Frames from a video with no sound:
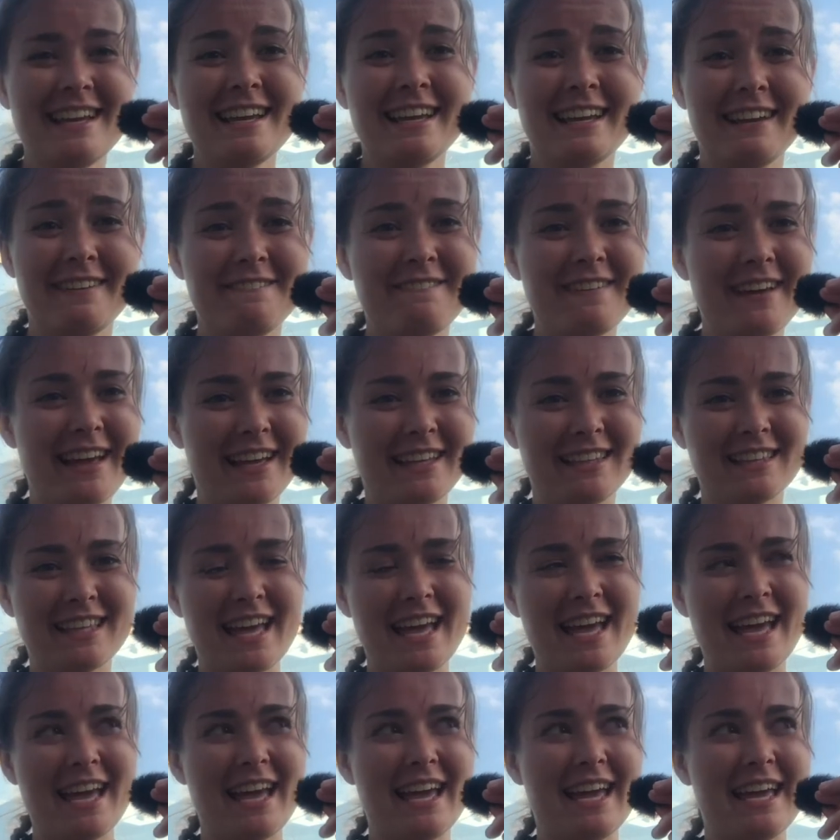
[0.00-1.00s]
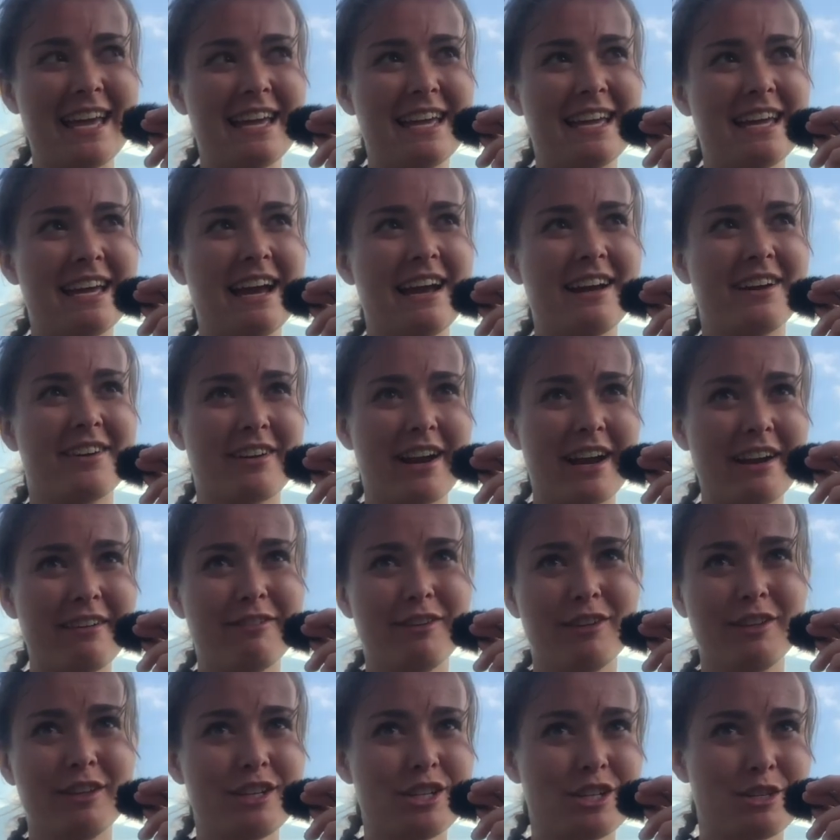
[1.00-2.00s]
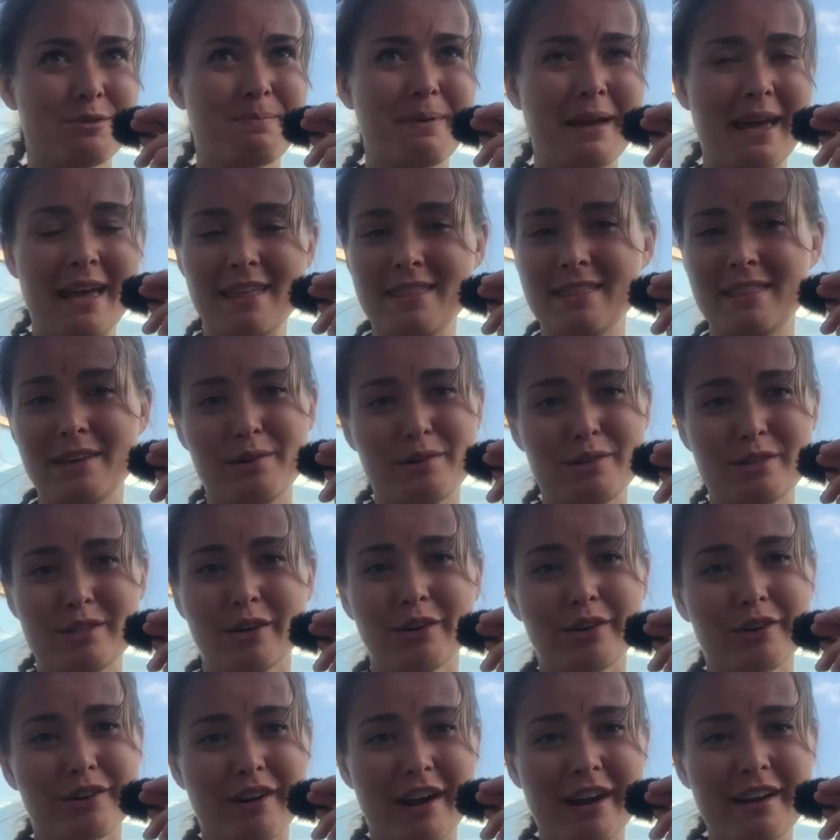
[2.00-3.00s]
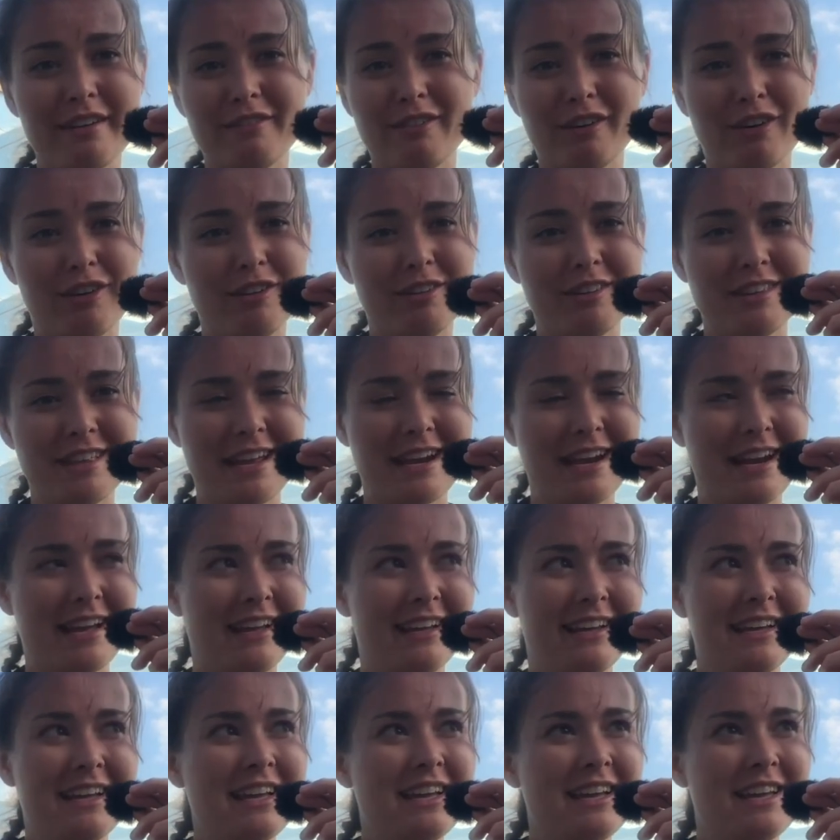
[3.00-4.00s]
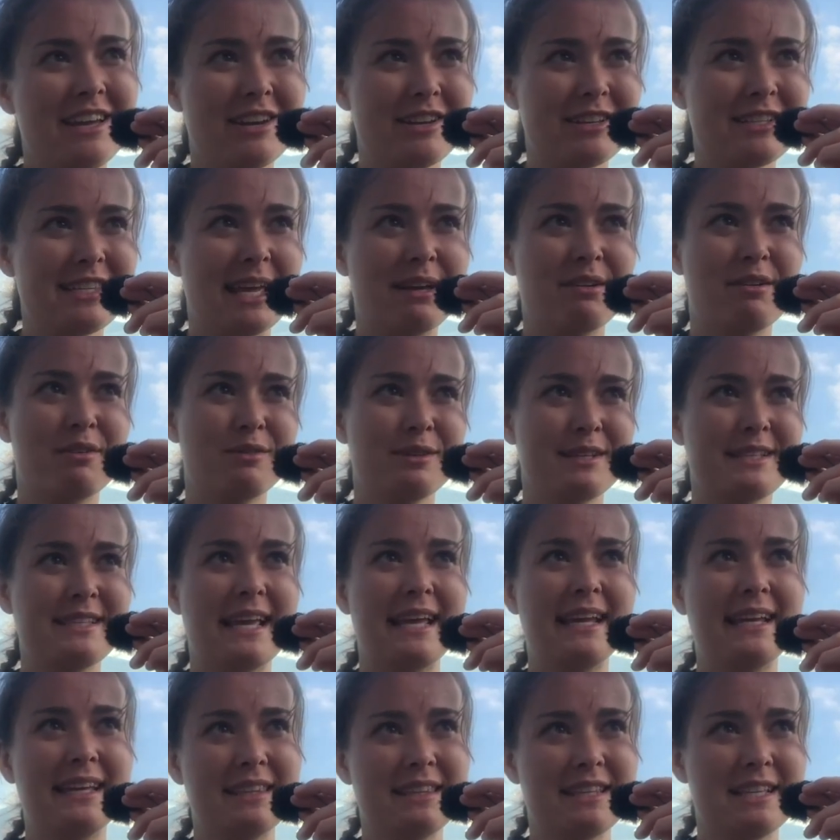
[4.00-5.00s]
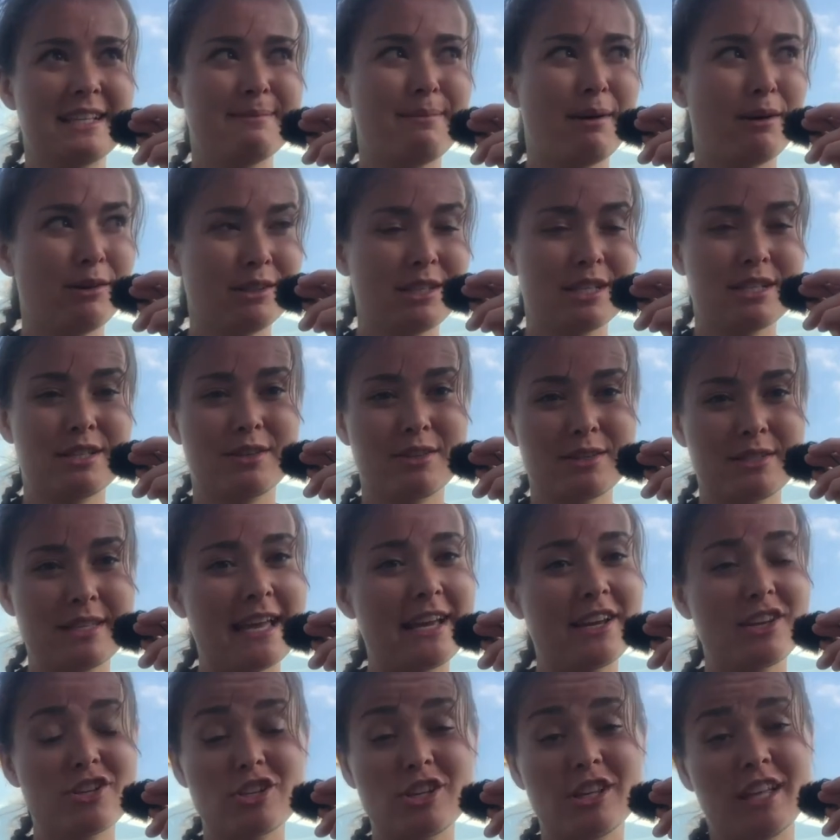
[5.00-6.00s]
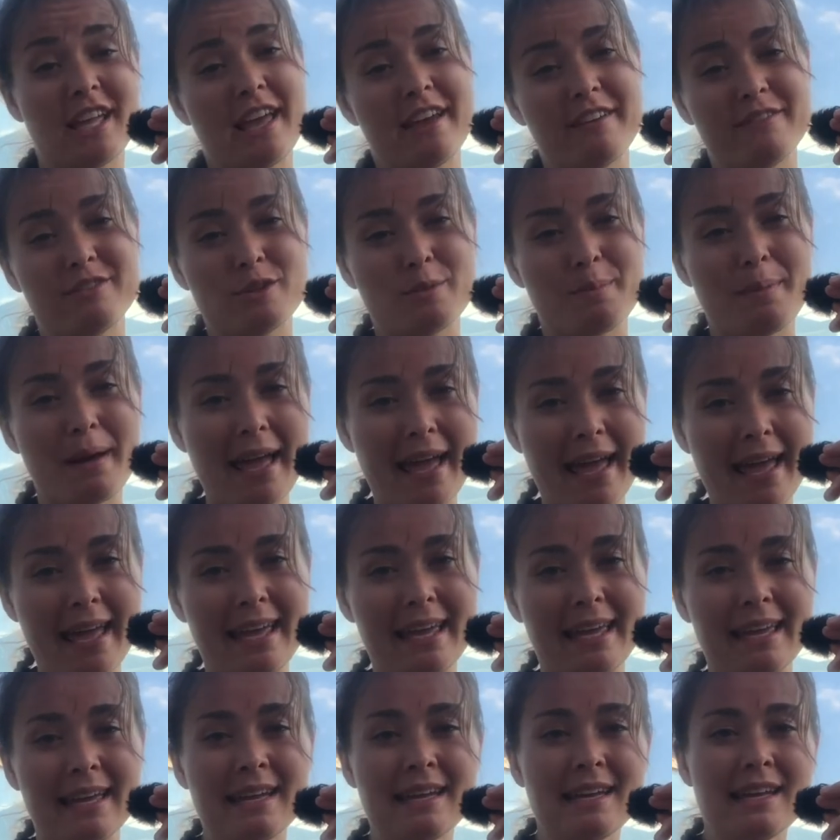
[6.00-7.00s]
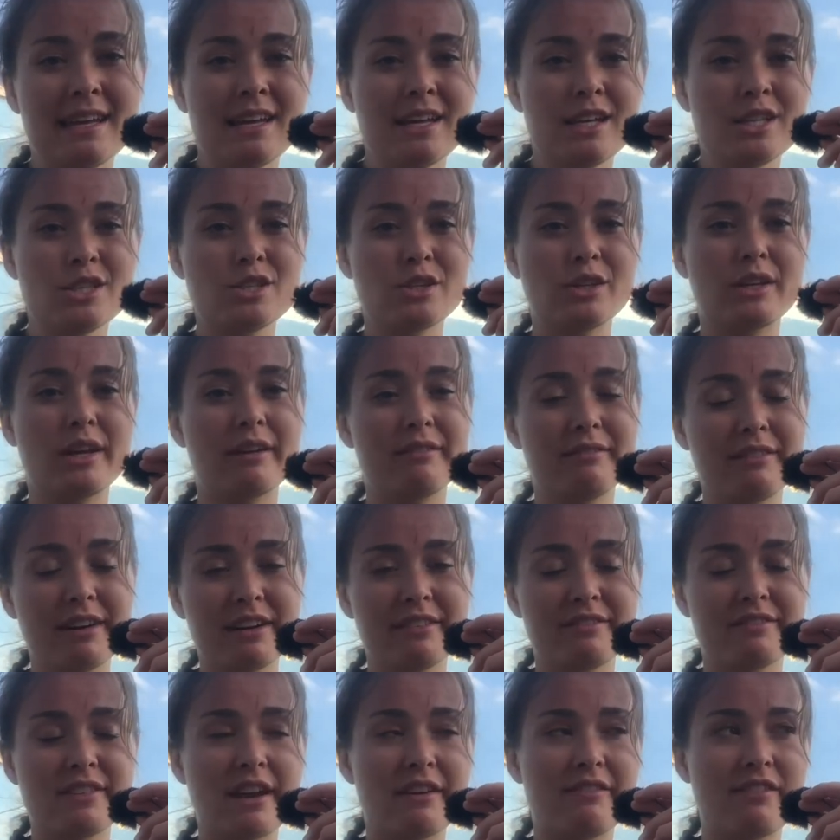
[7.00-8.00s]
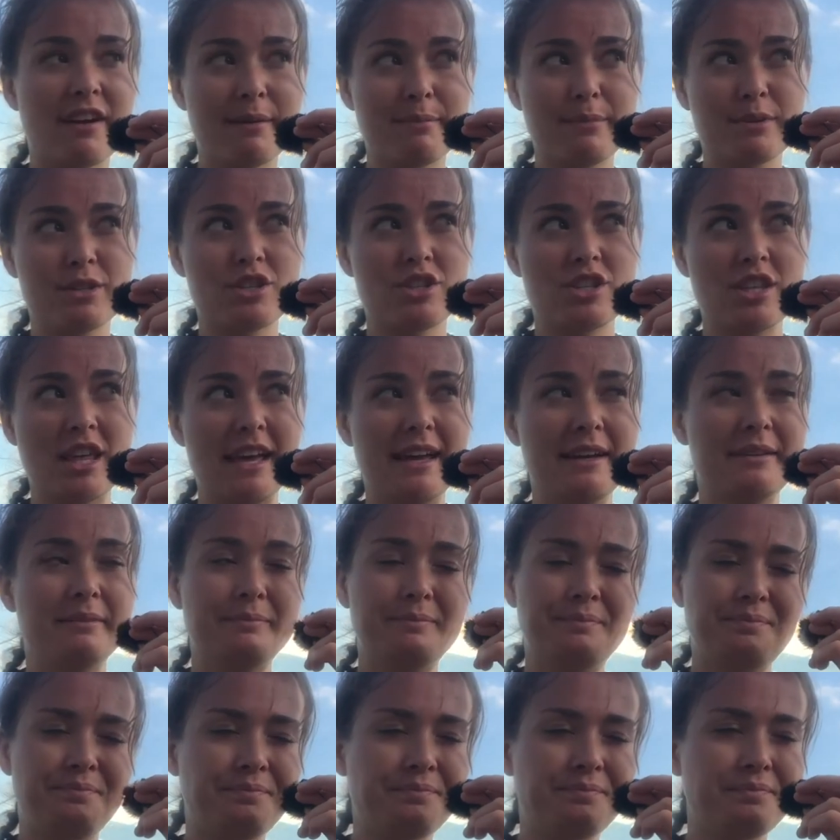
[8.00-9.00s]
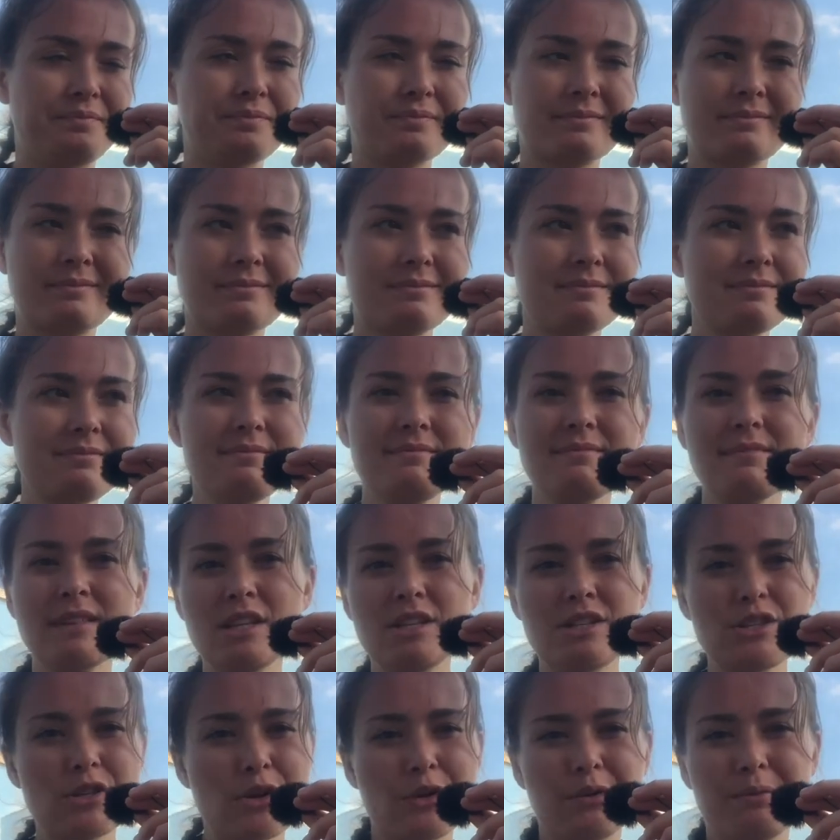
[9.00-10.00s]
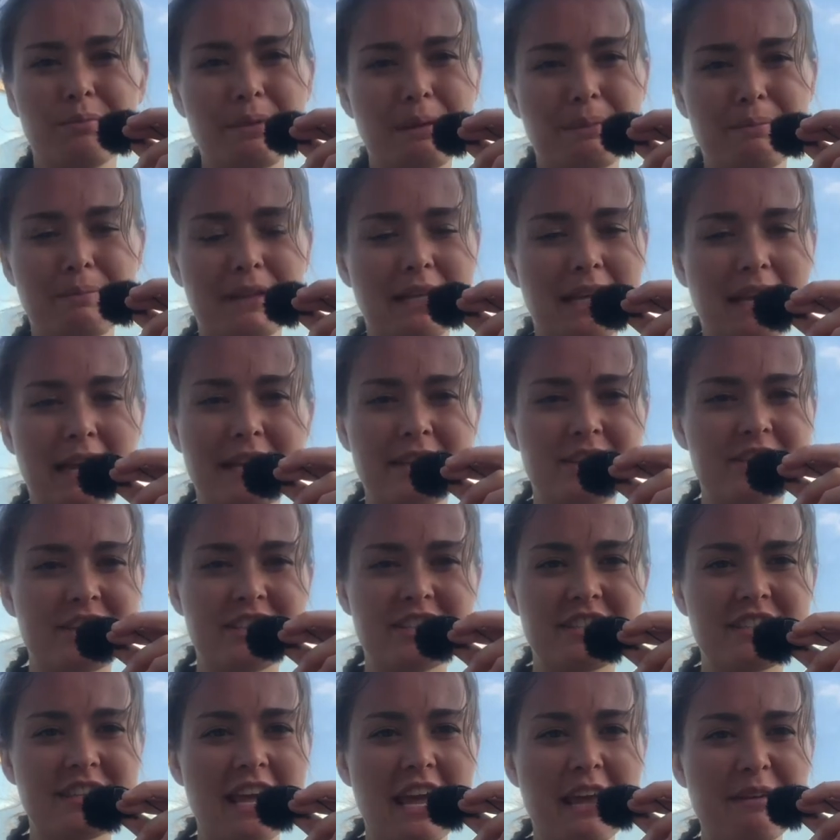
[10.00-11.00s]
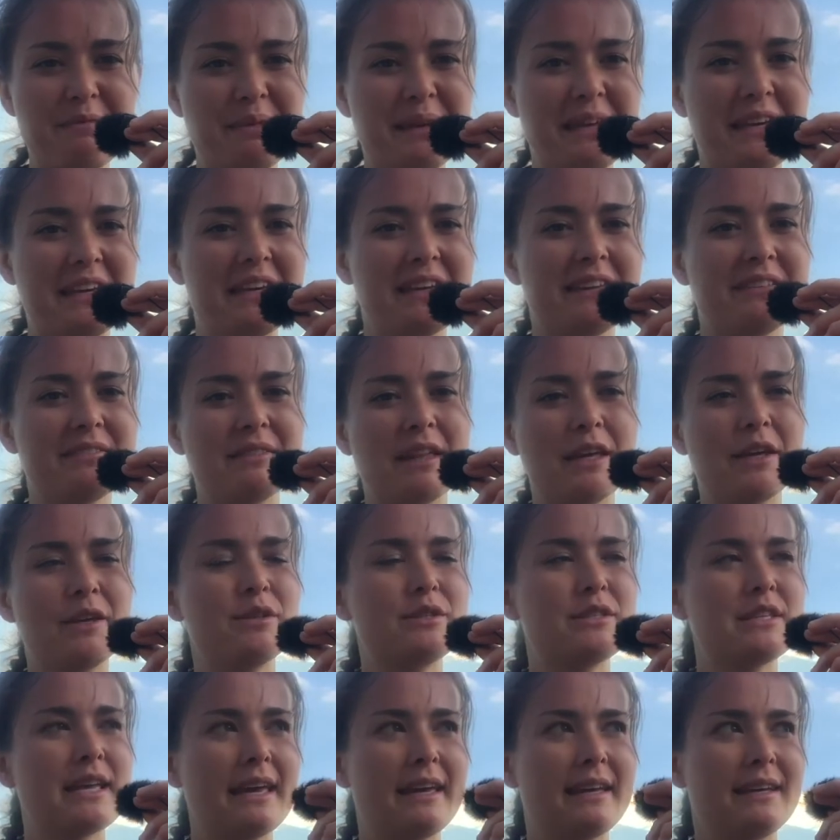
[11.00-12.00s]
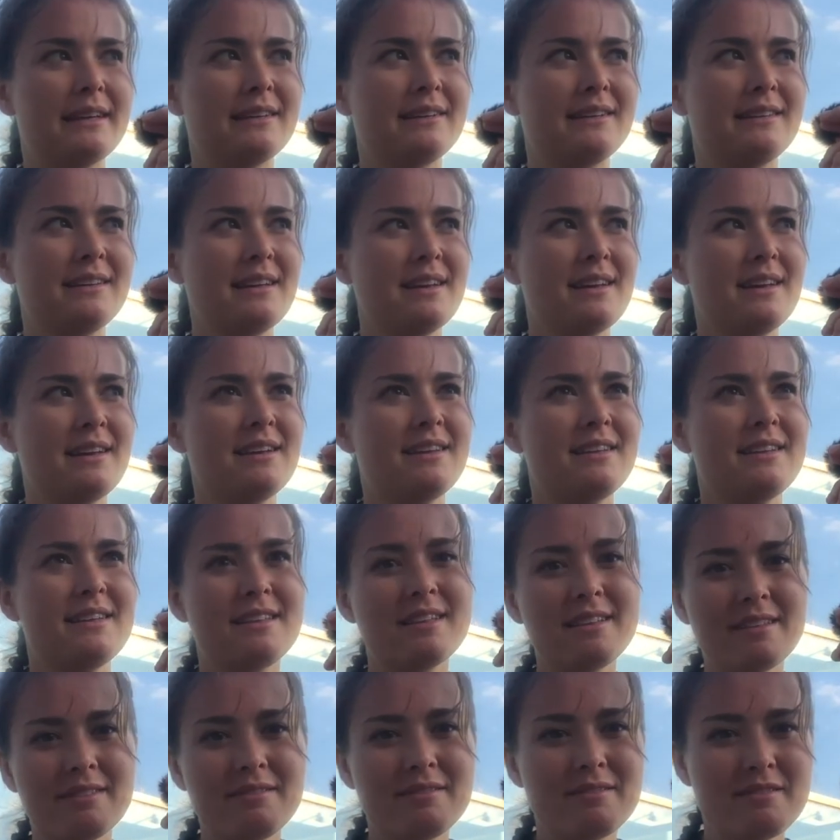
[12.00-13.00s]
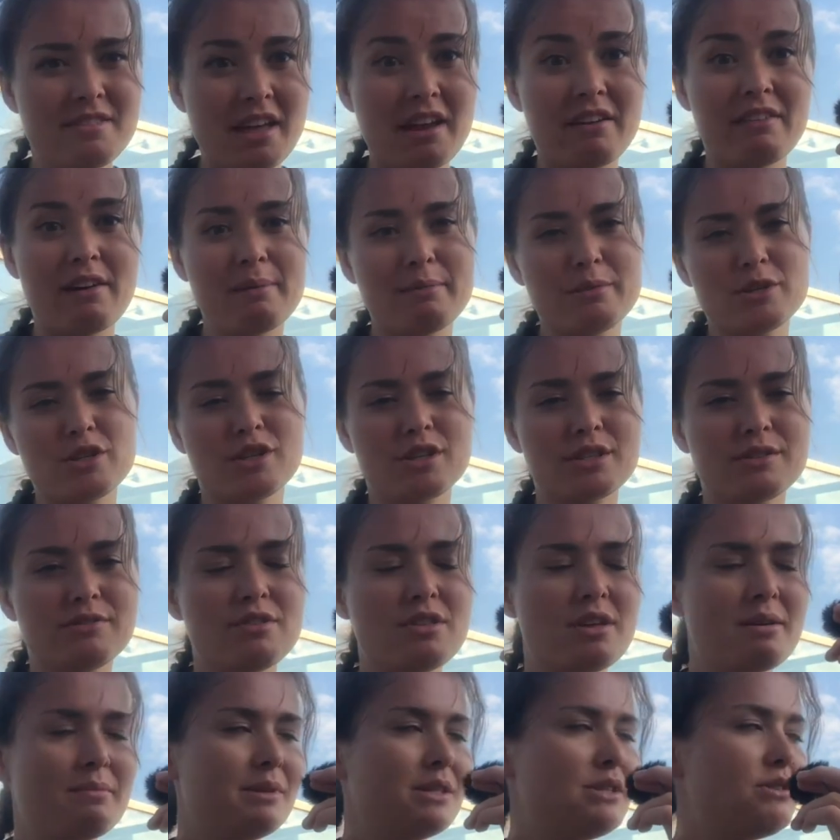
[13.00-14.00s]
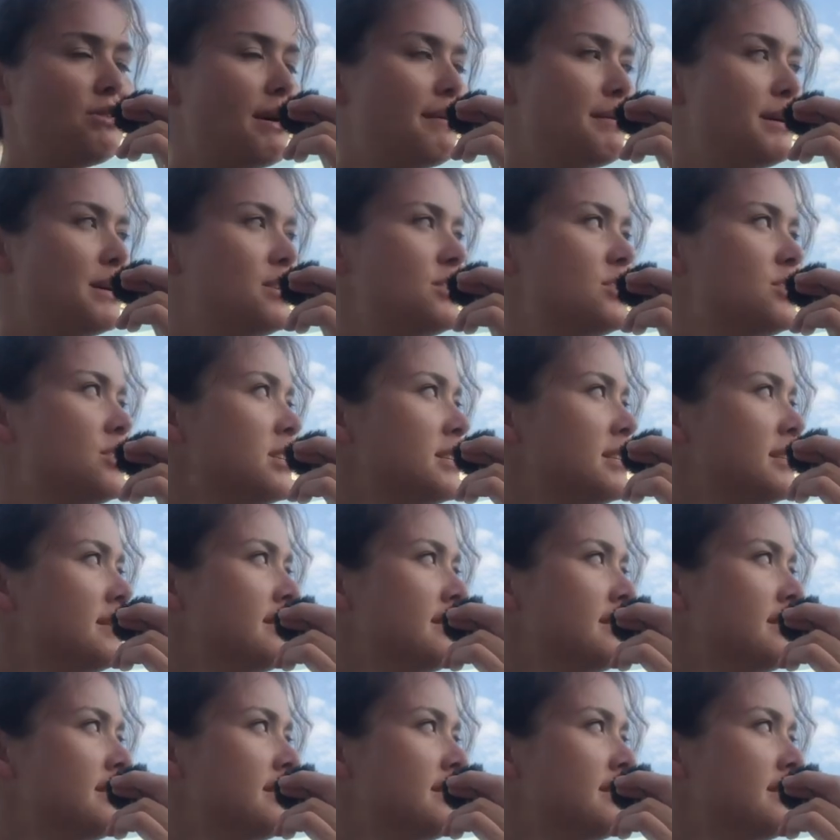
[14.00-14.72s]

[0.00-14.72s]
In fact, they are grateful in Japan. They were so grateful that you know, someone was taking these boxes because they actually have to pay to get rid of their rubbish there. So people are just happy that you take their rubbish because for them it's rubbish.